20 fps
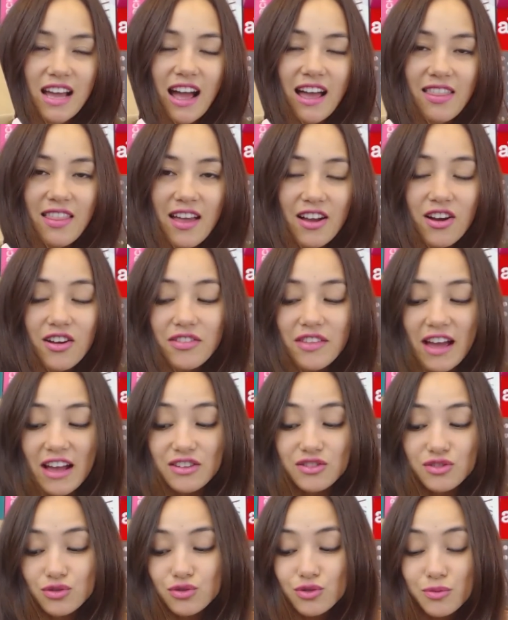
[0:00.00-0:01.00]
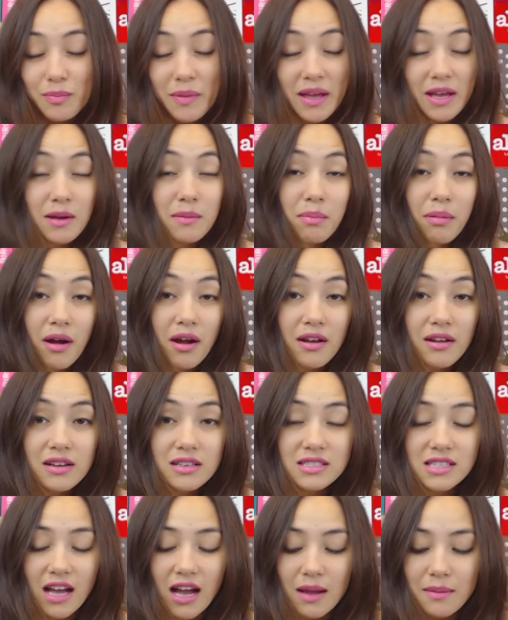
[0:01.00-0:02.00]
I like all natural makeup
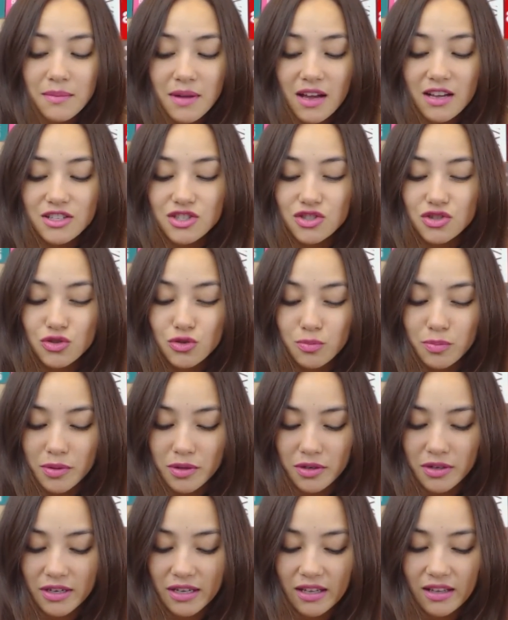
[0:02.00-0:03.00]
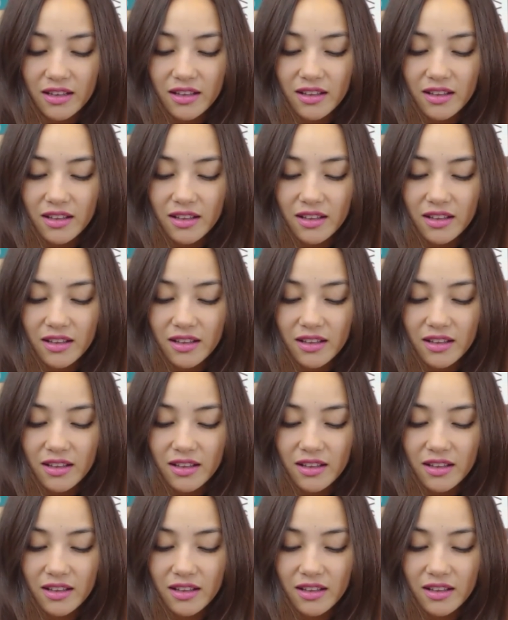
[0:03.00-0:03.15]
products. I'm not super